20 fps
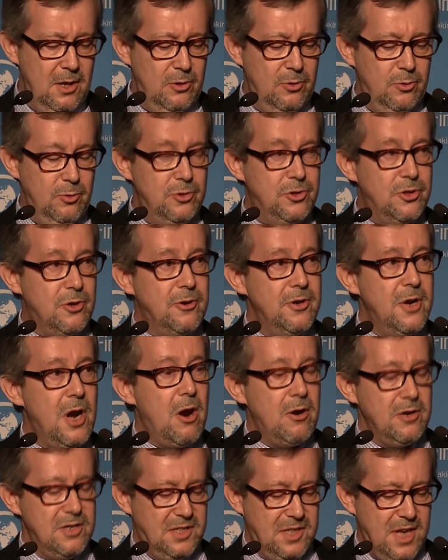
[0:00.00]
to join
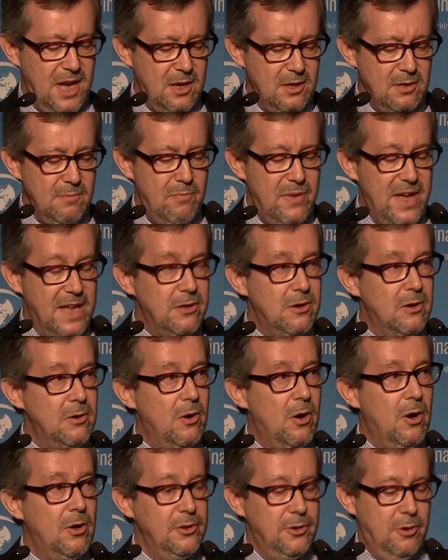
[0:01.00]
our second panel
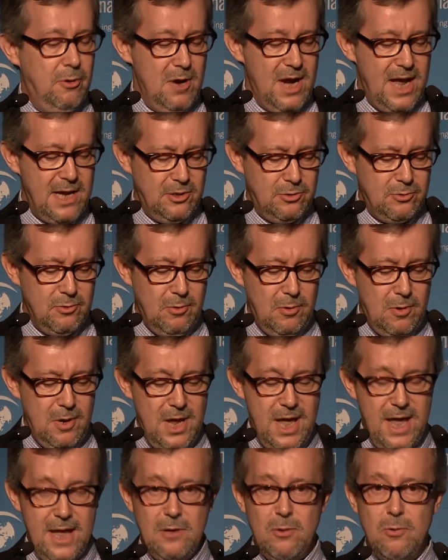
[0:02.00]
on collateral
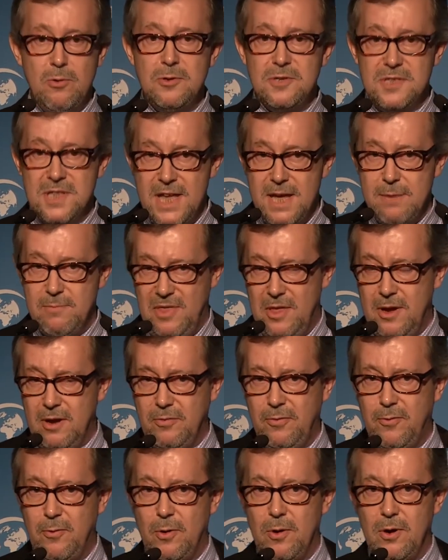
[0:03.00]
and whose name,
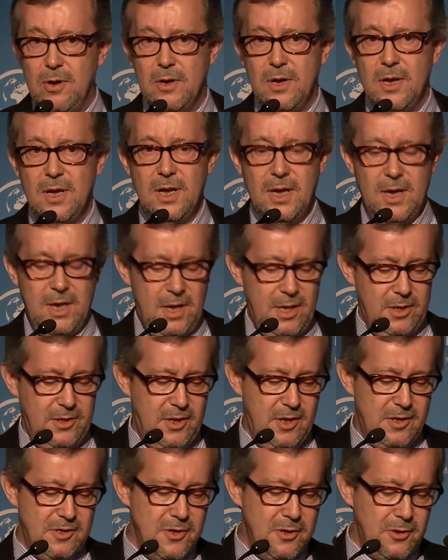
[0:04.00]
therefore,
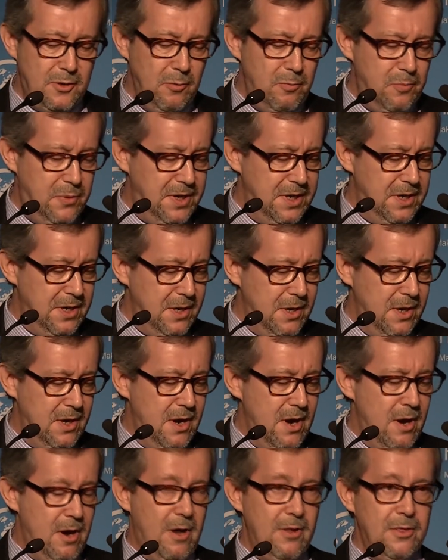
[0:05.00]
does not appear
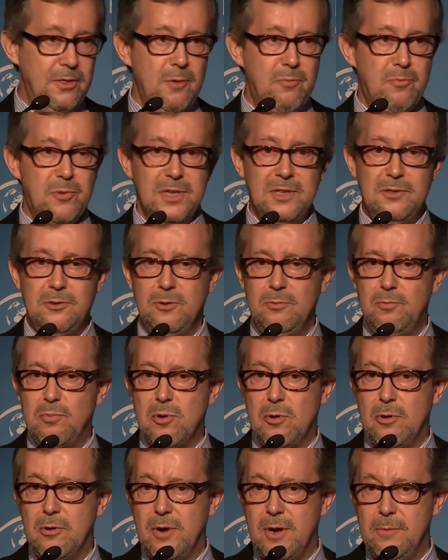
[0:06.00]
on the printed
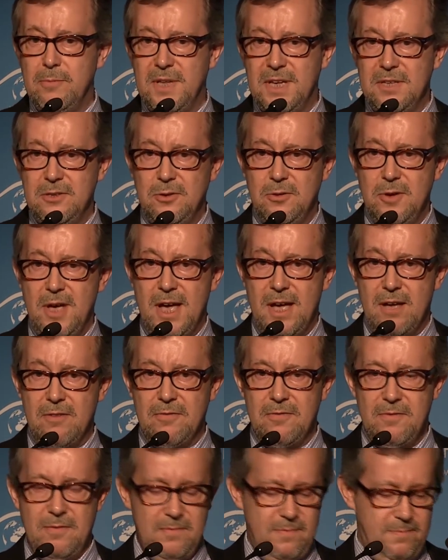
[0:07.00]
program that you have.
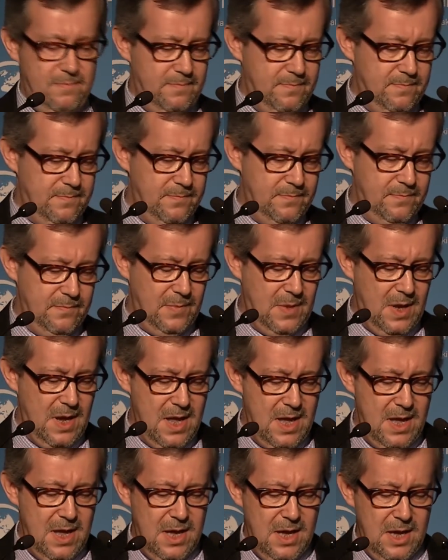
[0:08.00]

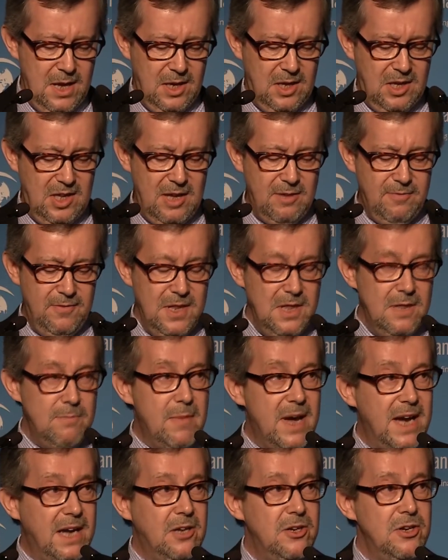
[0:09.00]
Kevin
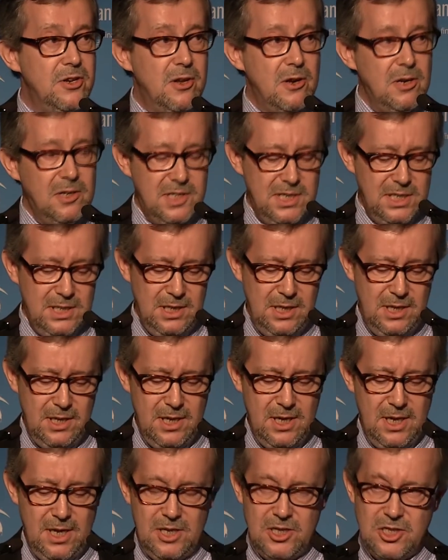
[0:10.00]
McNulty,
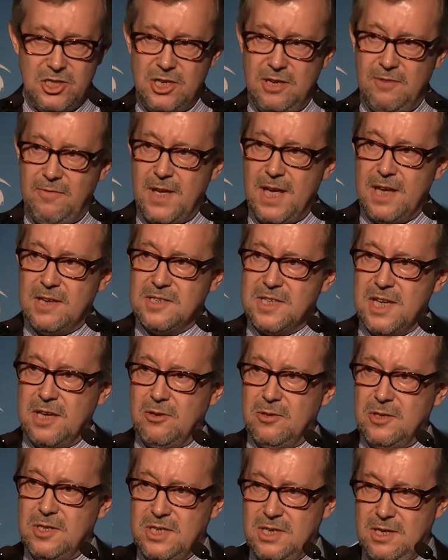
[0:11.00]
Chief
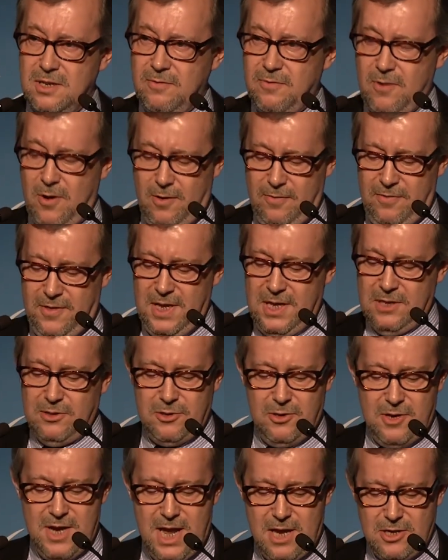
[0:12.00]
Executive of the
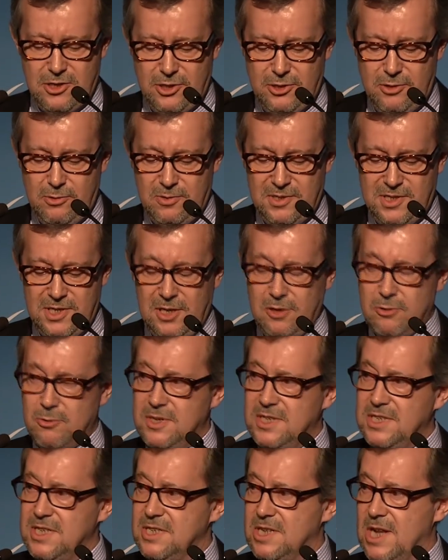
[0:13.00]
International
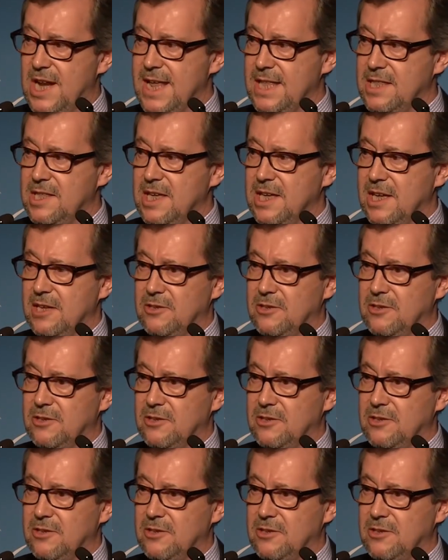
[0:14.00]
Securities Lending